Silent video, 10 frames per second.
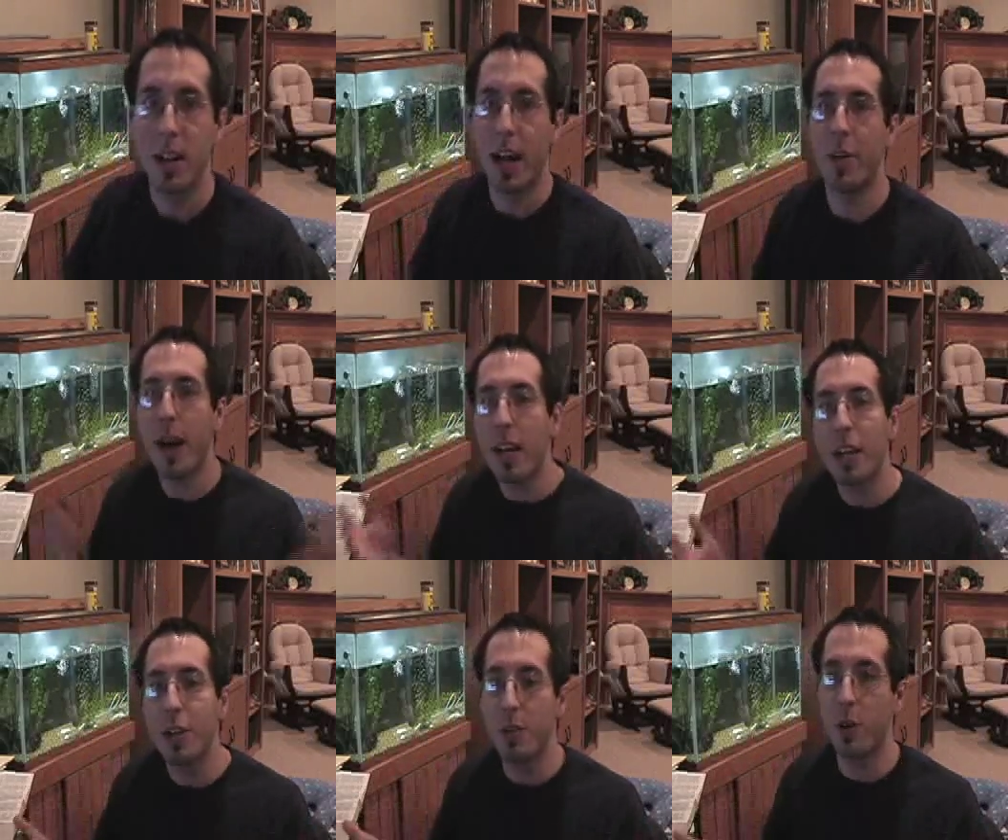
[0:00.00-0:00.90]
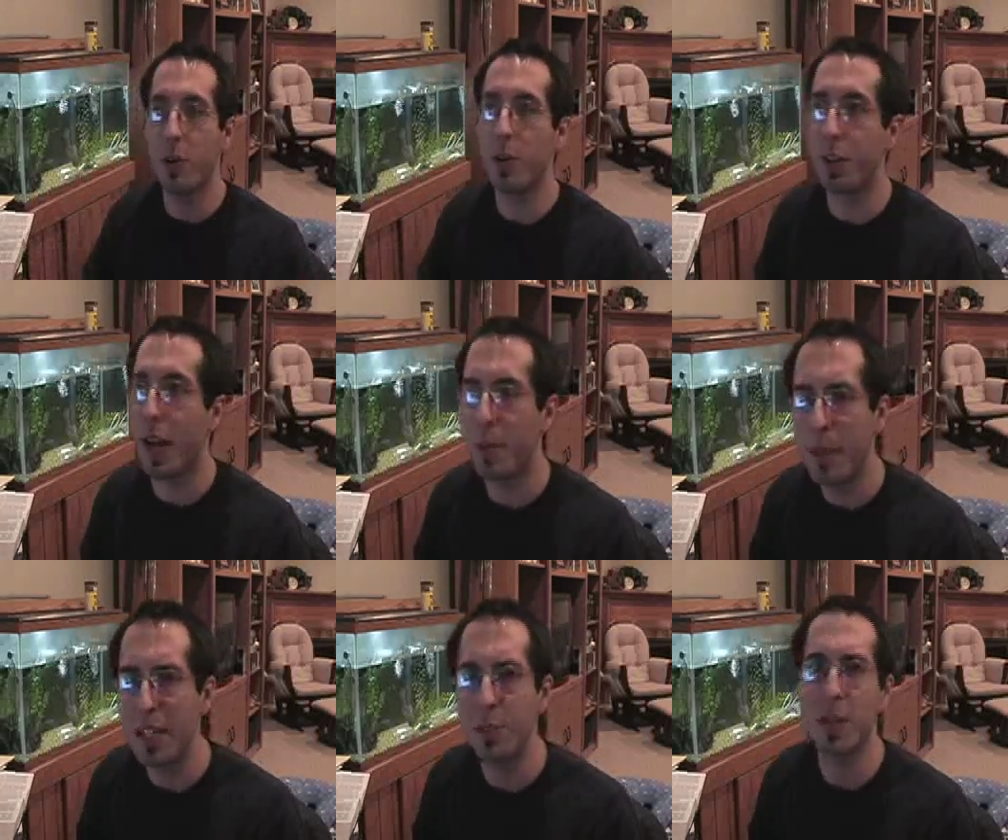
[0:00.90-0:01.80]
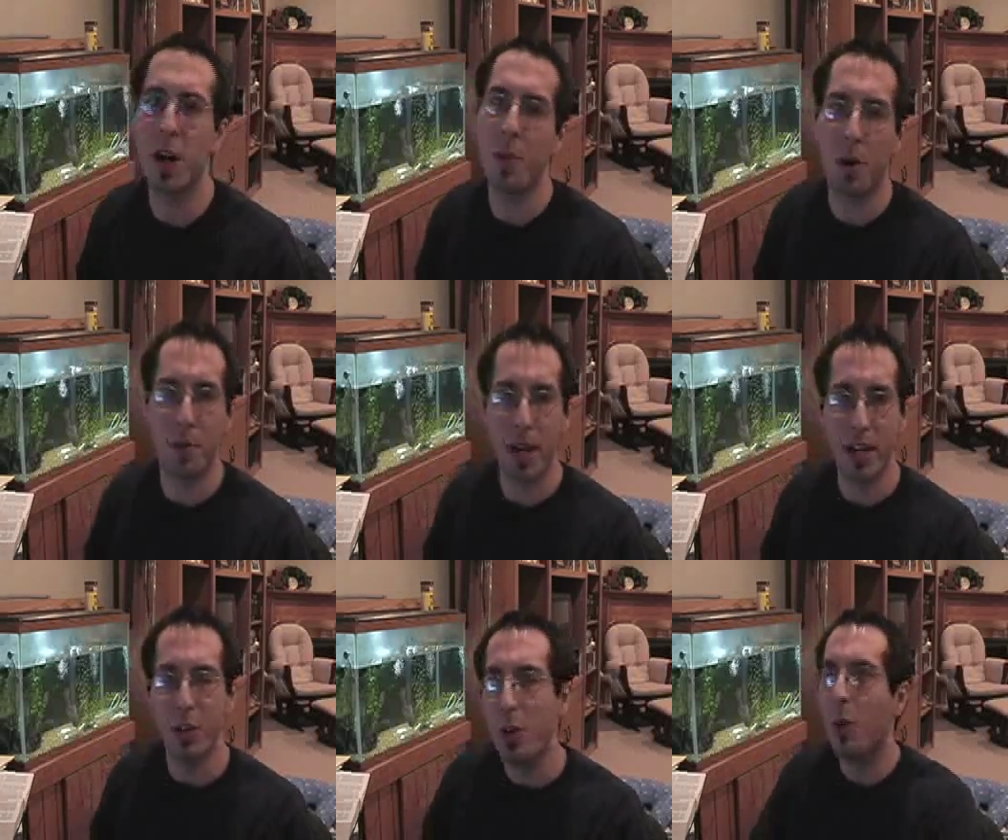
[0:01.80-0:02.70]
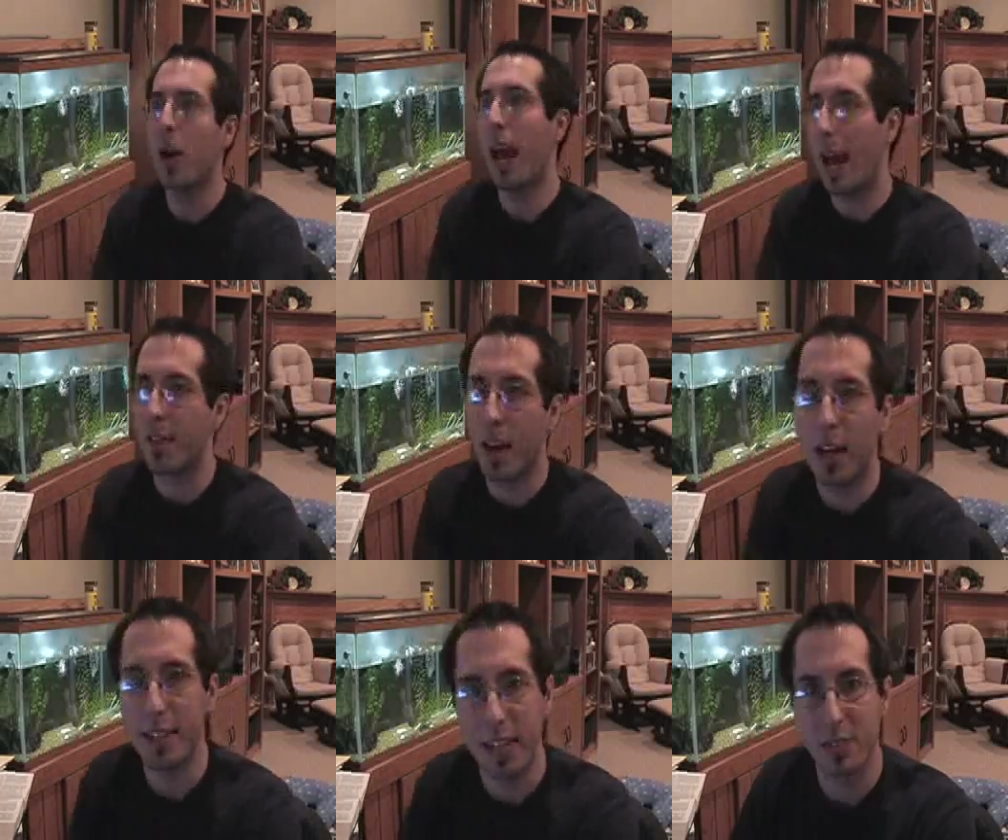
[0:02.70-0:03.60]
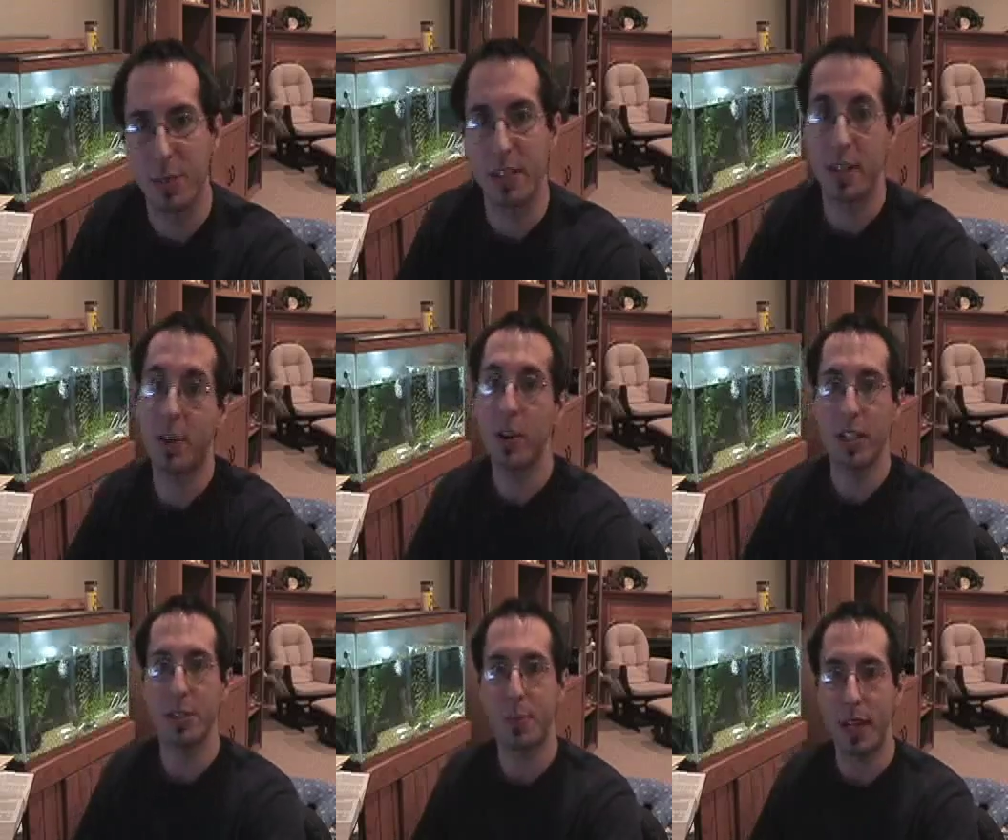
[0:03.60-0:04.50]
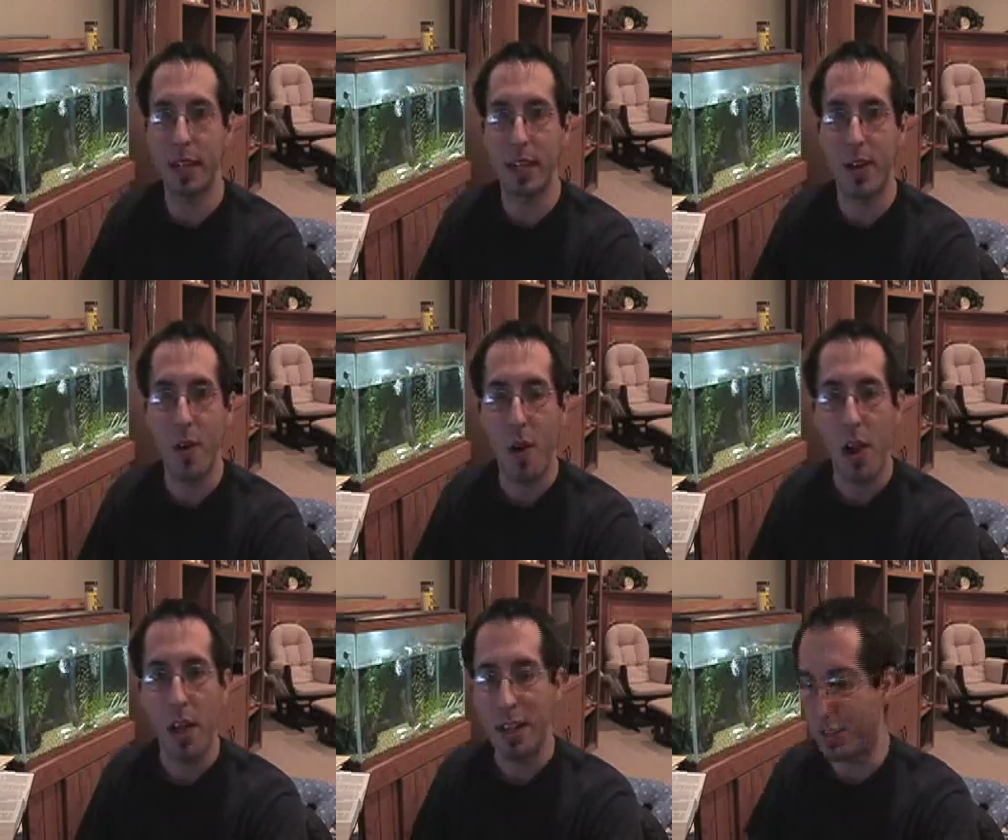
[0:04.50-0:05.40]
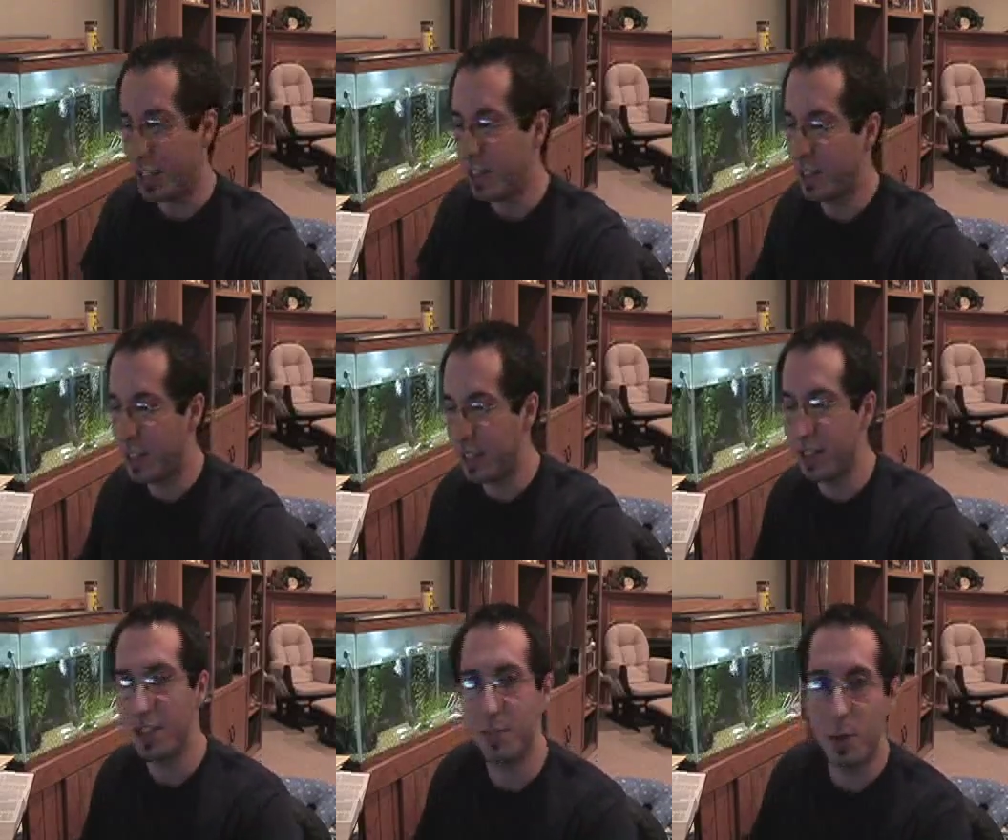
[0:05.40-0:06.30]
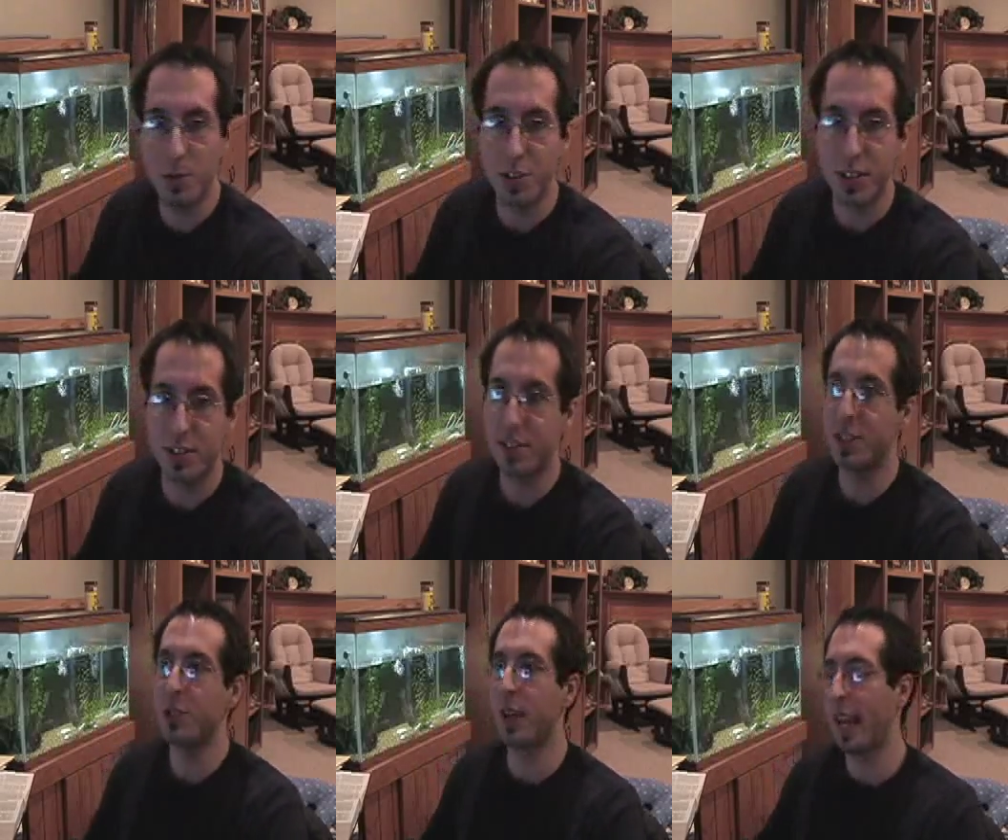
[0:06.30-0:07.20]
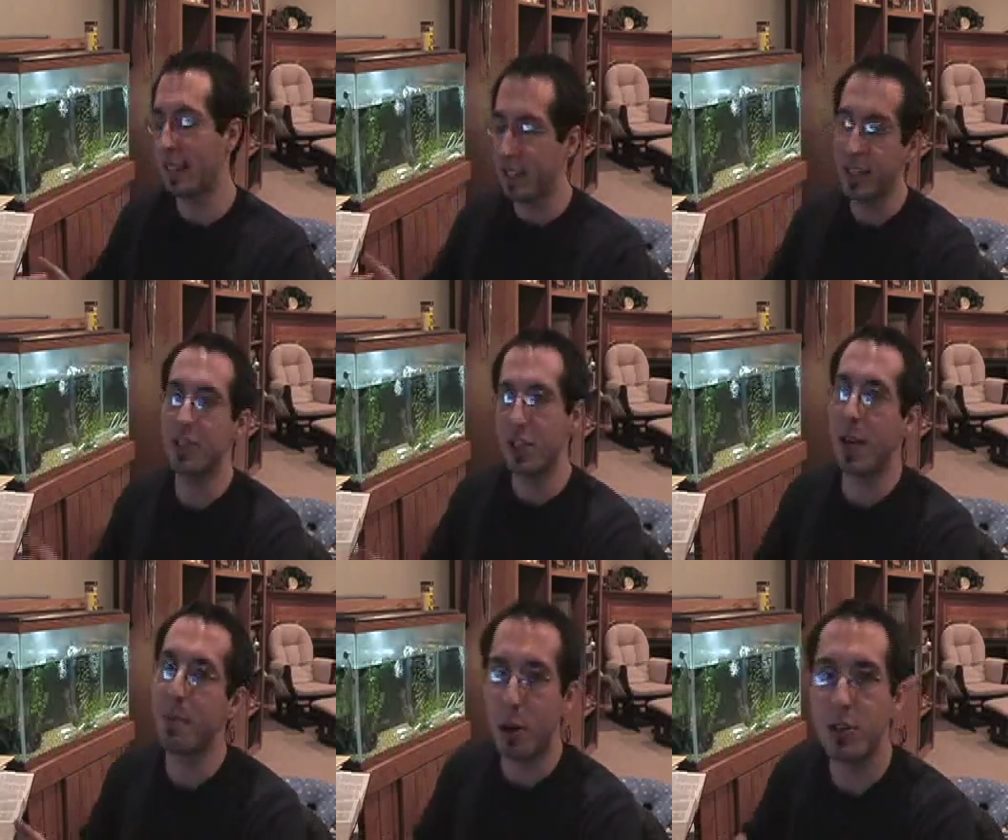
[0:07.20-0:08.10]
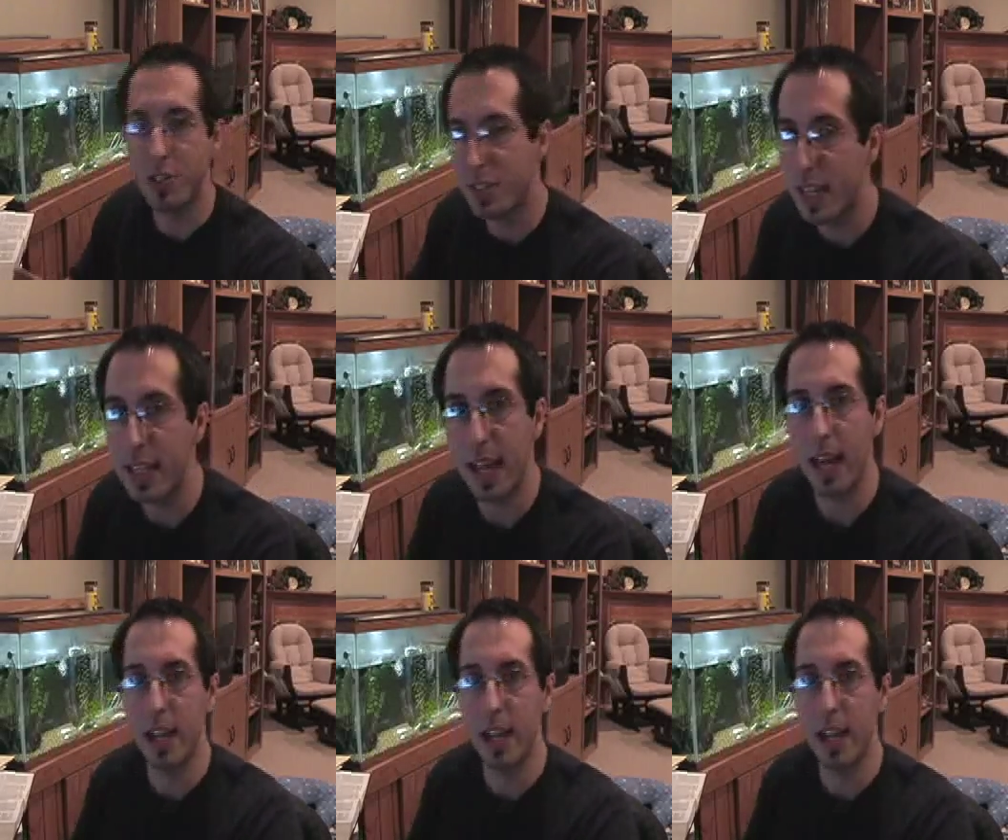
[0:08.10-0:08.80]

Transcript: And you act like you don't know what that means, but come on, man. You know what out of context means. I've already explained it. If Jesus says this and Moses says this, you can't say the same person said that.